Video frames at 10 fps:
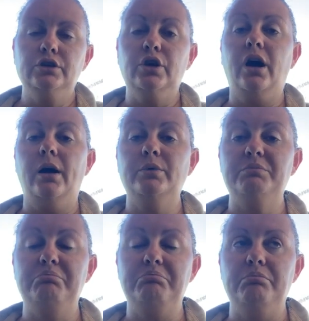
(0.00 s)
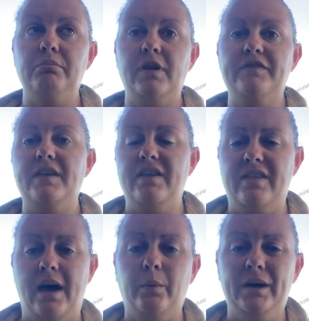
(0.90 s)
Look, I would, if they're
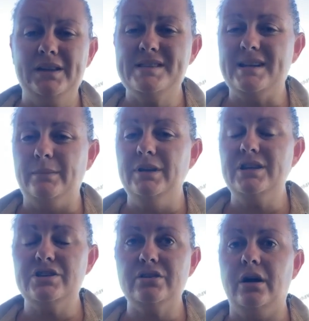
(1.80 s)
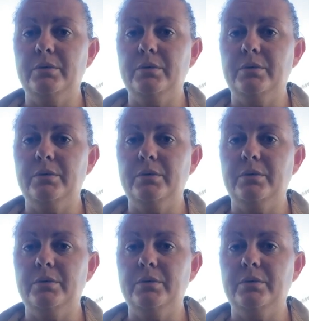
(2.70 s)
that well established,